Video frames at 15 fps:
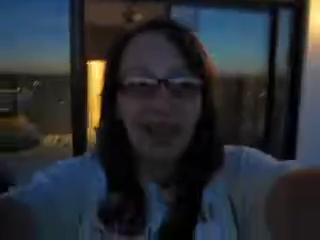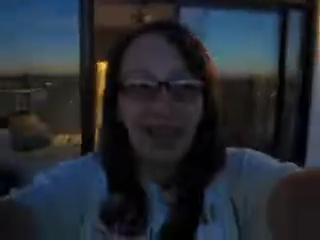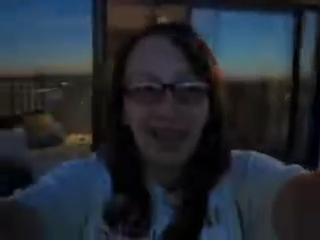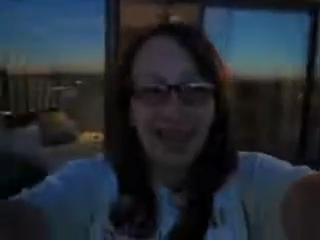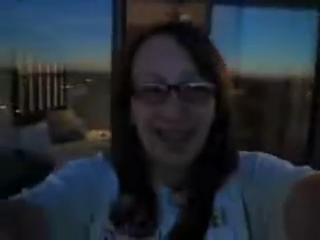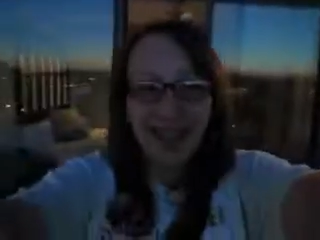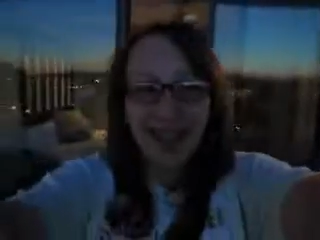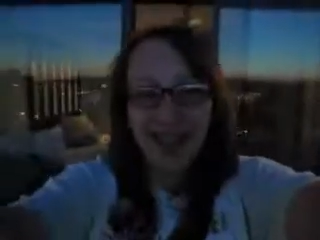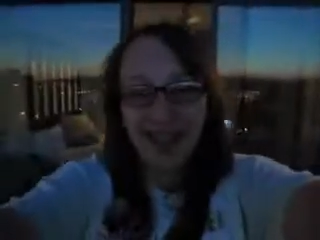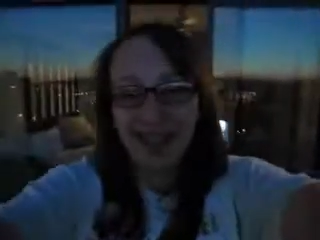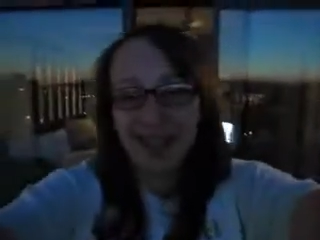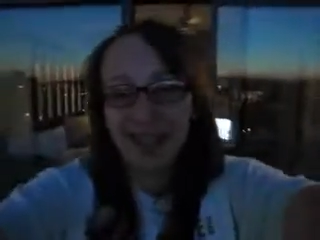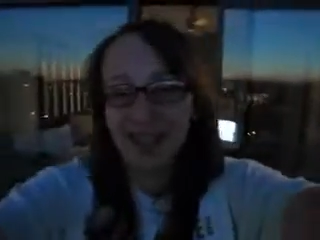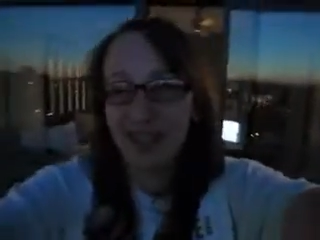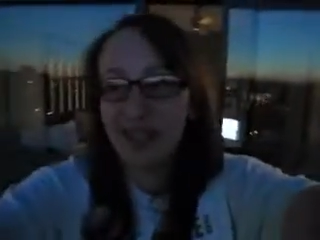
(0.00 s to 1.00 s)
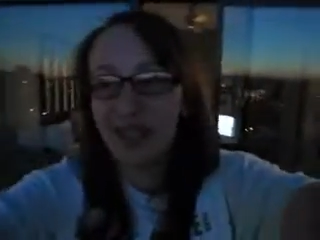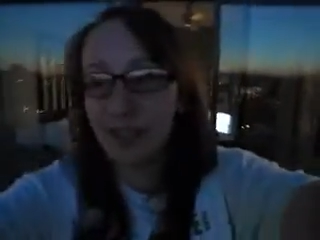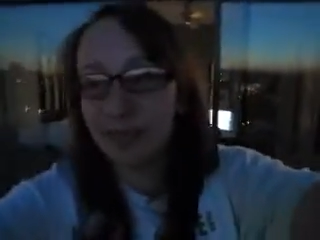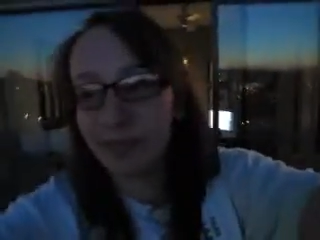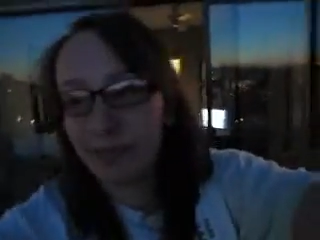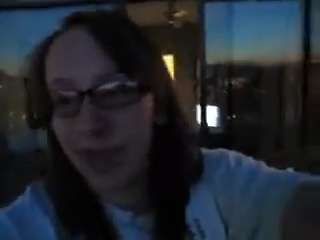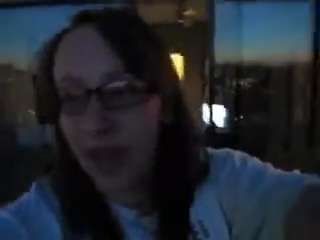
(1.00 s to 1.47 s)
Hey guys,
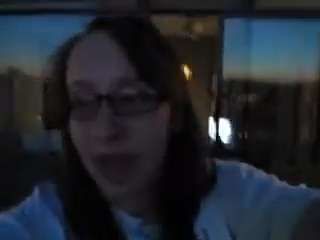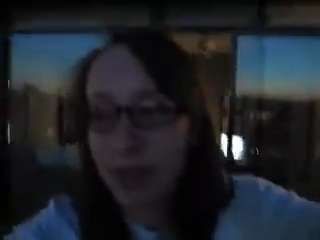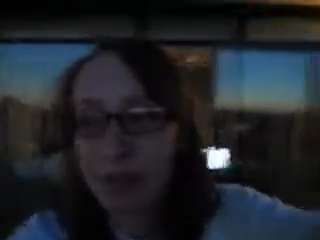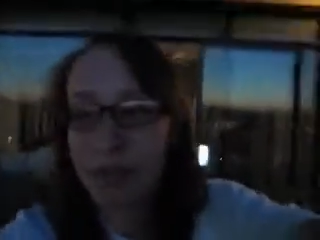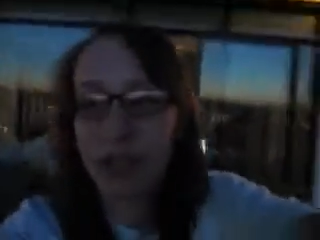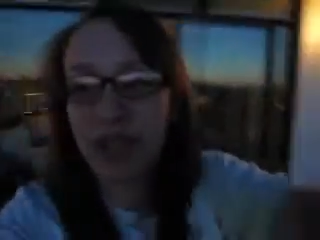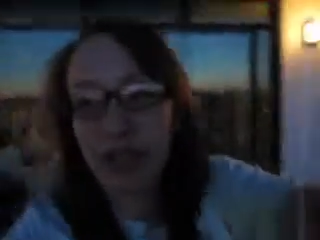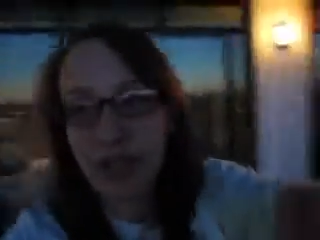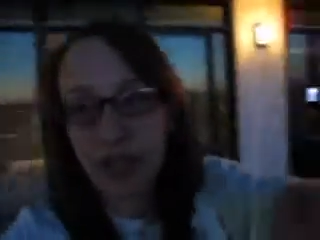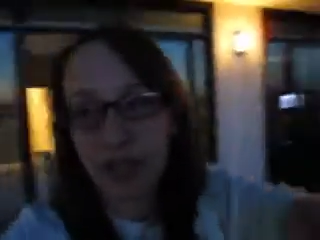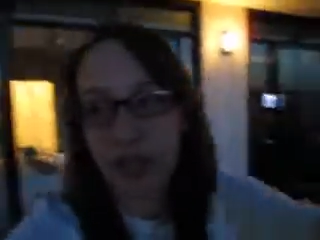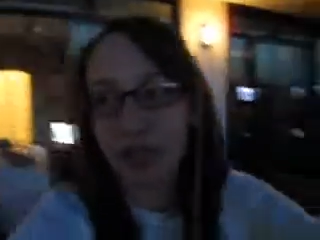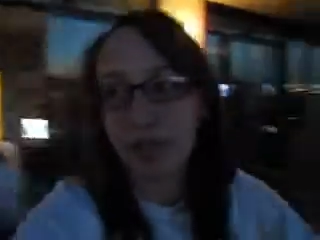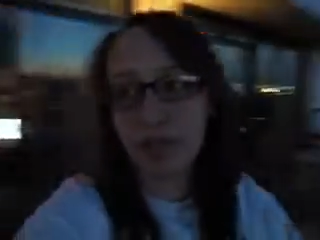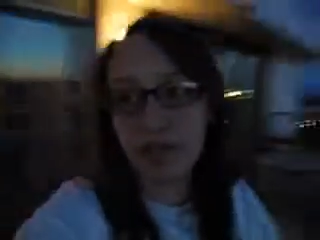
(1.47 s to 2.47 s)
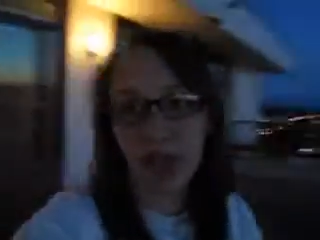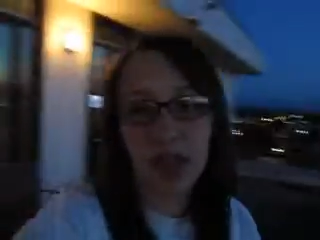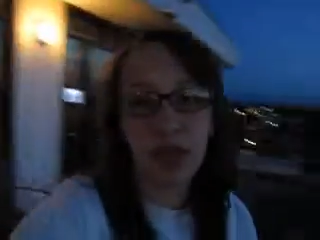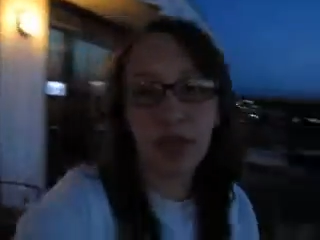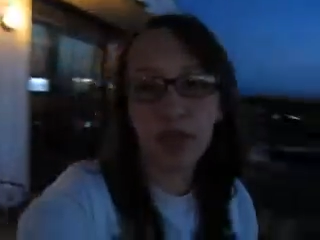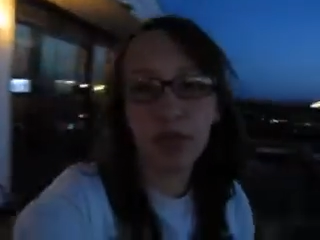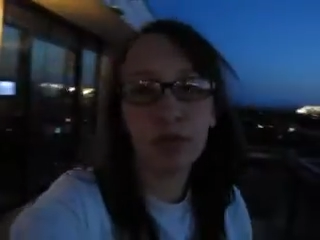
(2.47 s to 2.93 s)
I'm here in
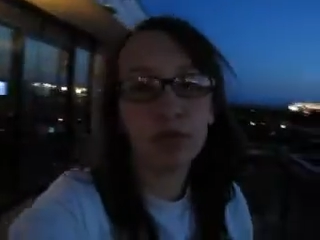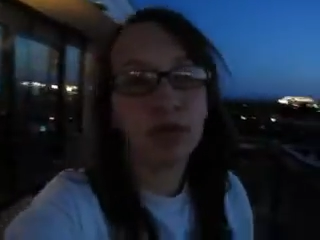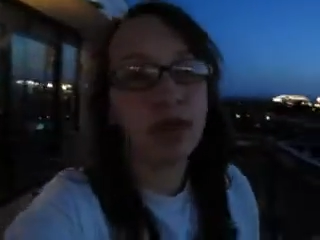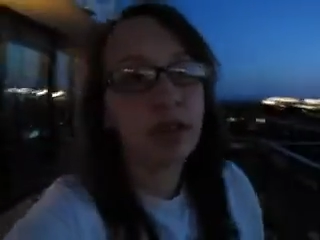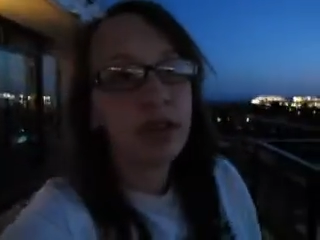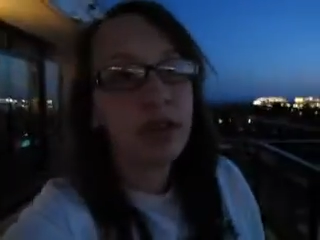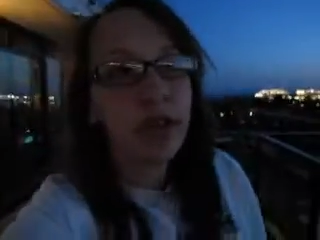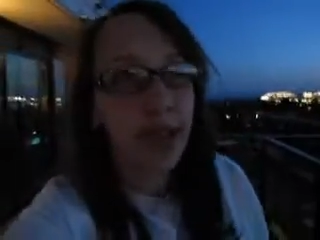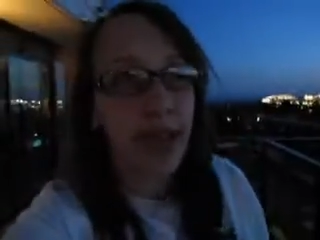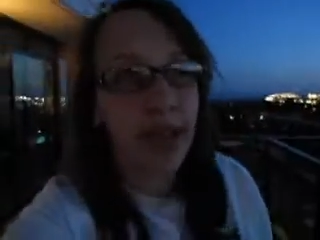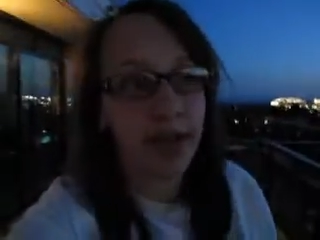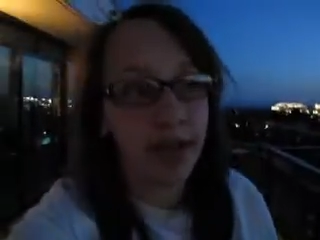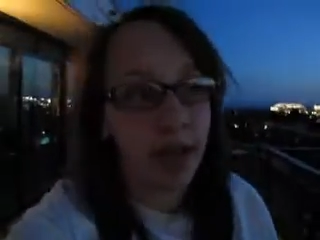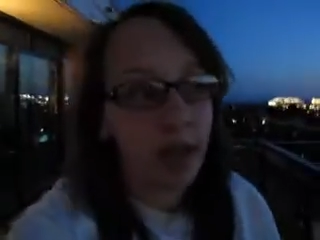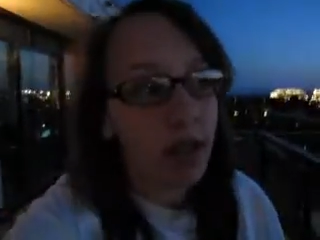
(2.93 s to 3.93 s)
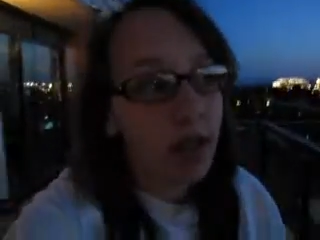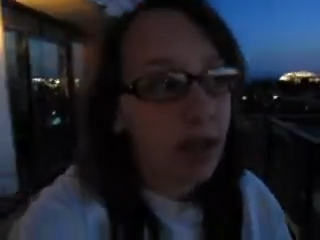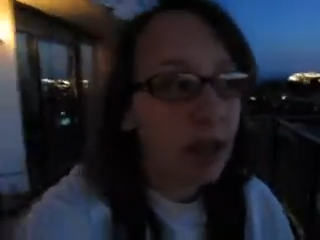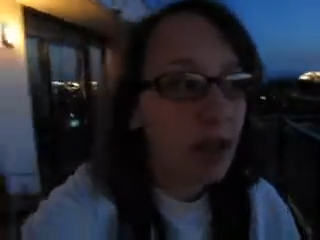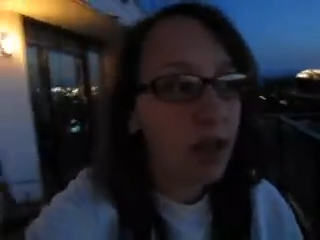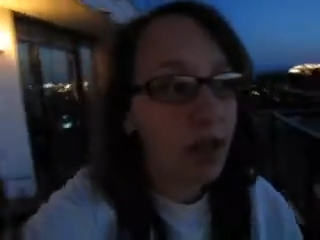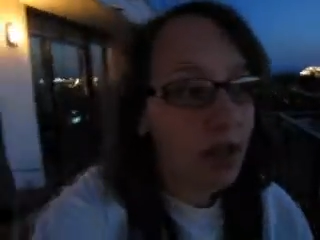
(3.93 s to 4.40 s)
Vancouver, Canada,